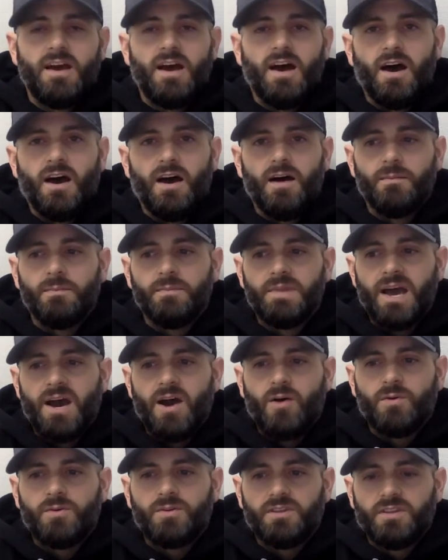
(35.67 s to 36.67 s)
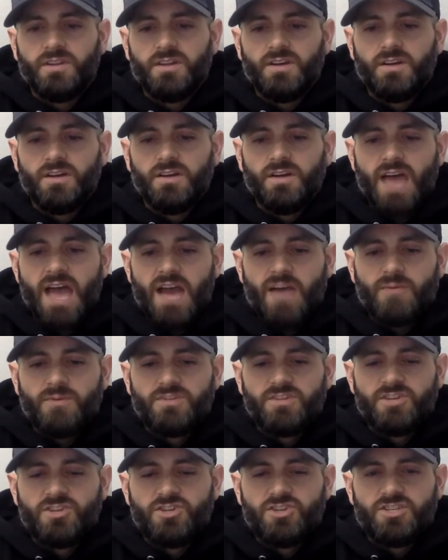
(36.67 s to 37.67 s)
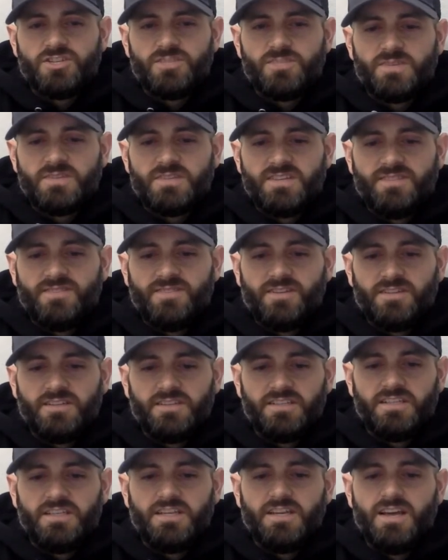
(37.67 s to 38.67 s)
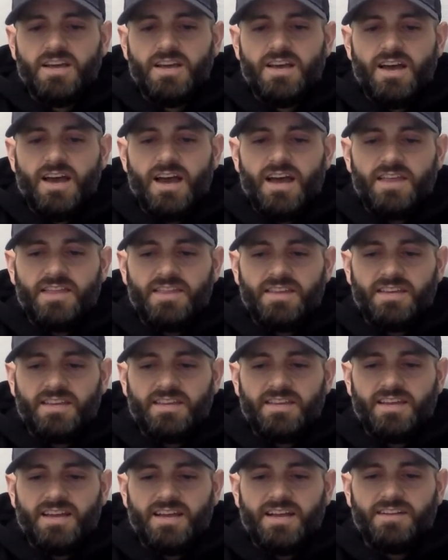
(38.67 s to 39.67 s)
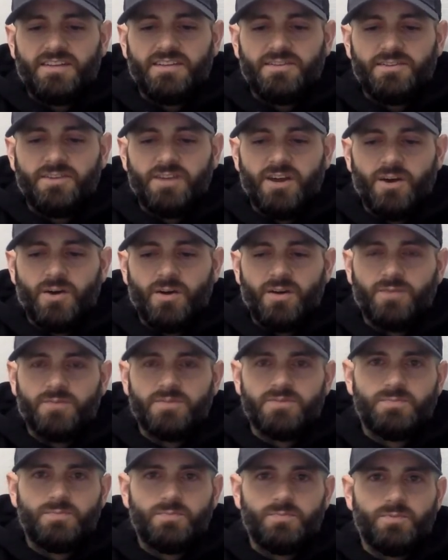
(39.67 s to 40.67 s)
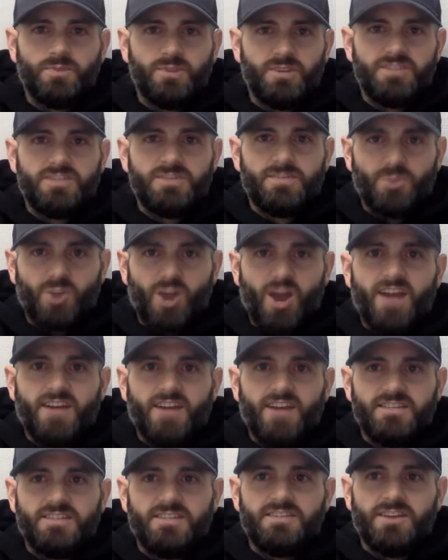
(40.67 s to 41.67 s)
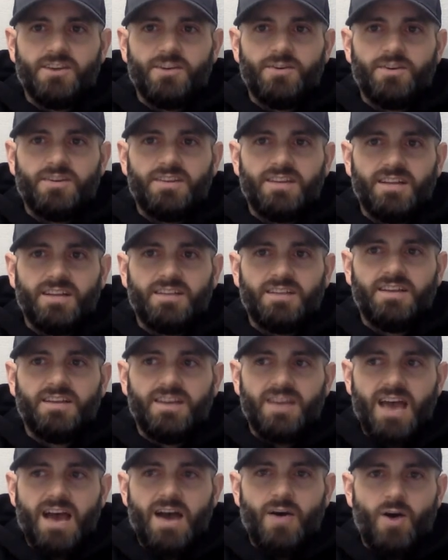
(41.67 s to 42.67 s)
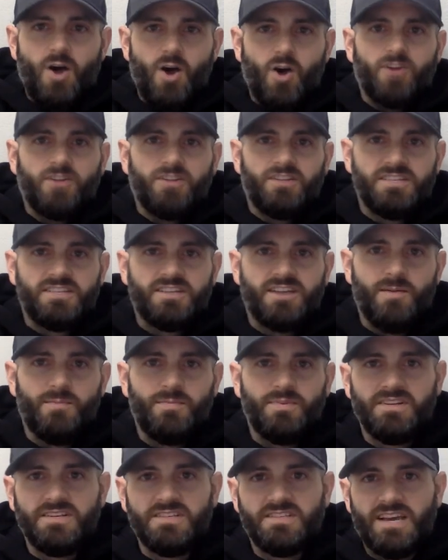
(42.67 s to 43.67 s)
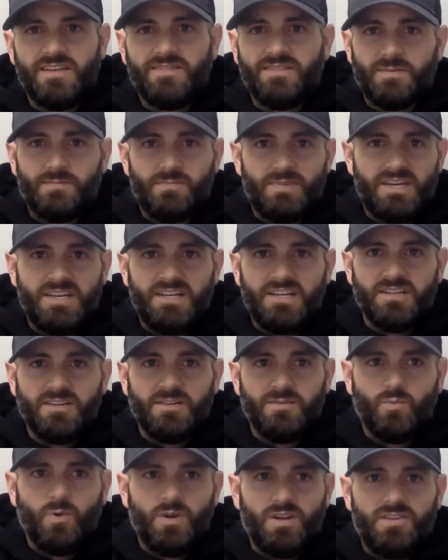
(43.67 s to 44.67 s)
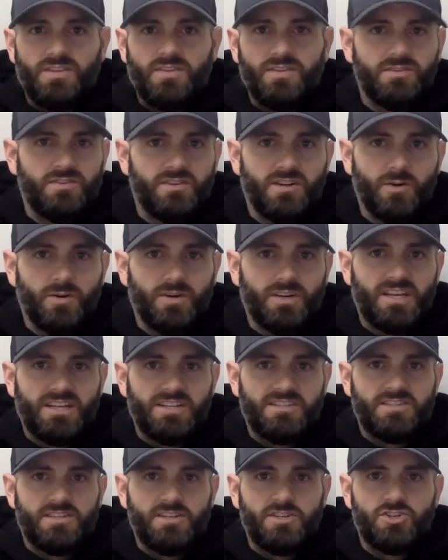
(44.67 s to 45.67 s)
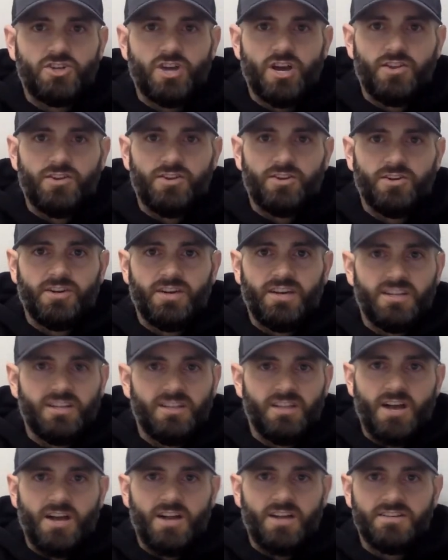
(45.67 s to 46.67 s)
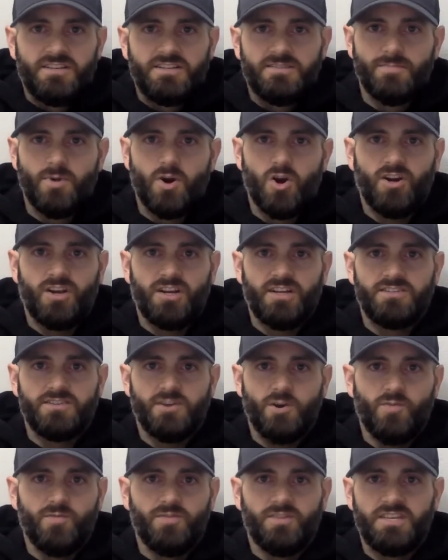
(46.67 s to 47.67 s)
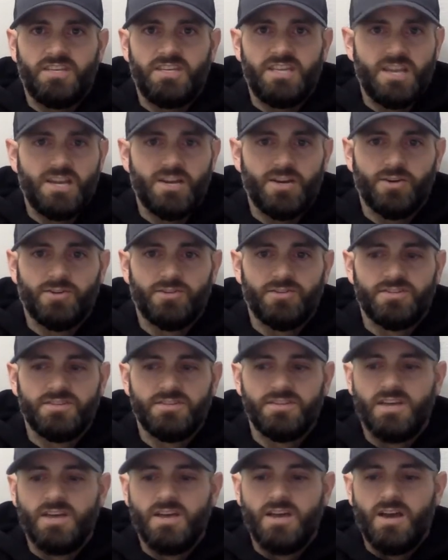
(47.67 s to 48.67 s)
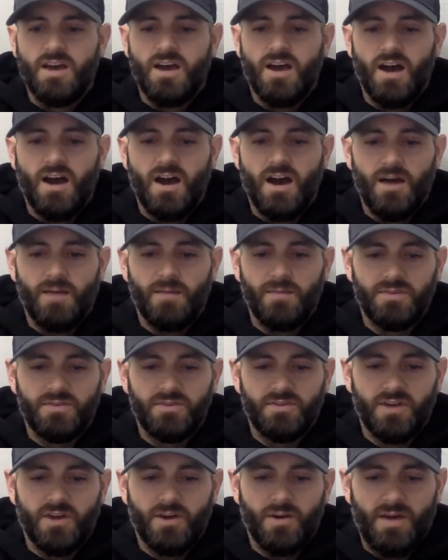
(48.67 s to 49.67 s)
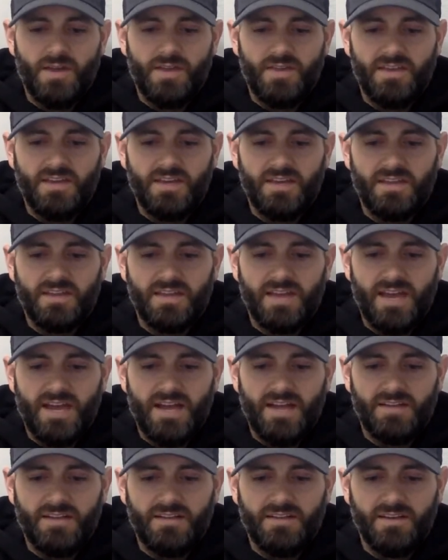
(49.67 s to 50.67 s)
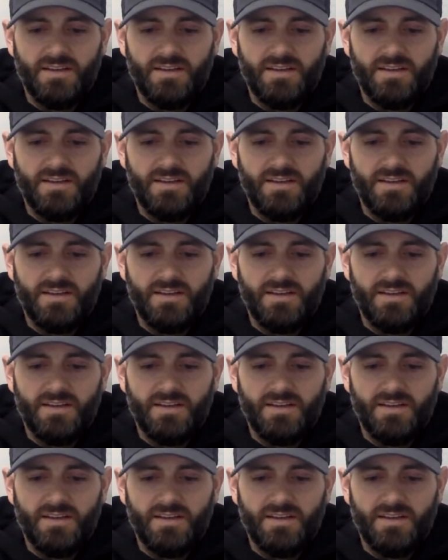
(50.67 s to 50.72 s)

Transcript: Now, to the acquisition specifically, I think that it was pretty surprising knowing that how hard these companies have competed with against each other in a lot of these markets over the years. I think that